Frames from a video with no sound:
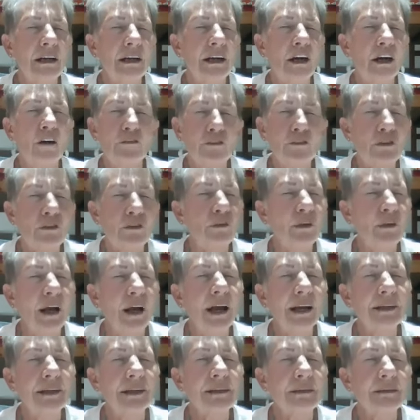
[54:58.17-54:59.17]
of
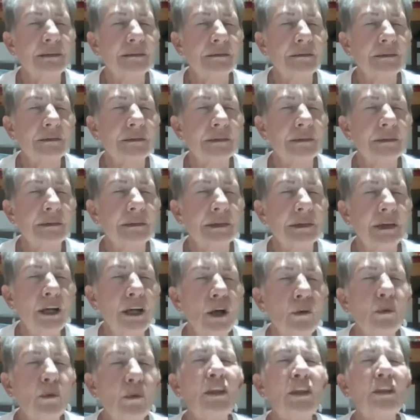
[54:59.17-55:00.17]
tonight.
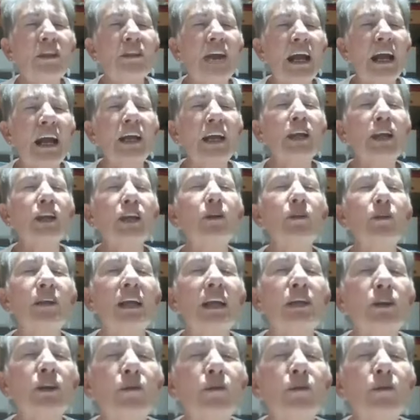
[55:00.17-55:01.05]
We thank you that